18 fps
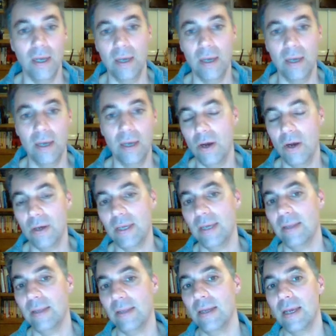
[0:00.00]

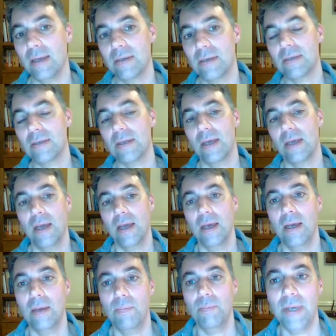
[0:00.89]
marking the next
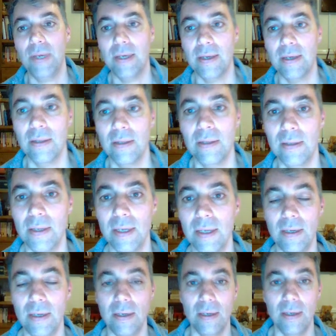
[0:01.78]
peak
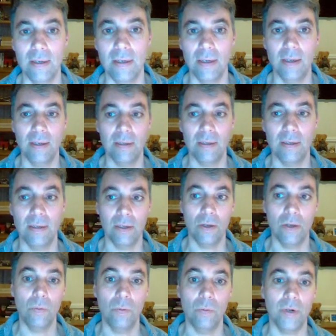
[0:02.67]
in
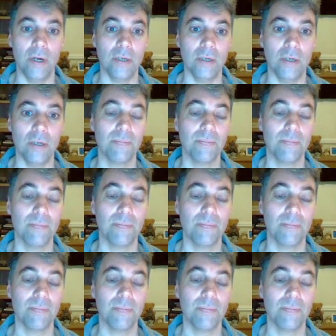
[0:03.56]
gold price.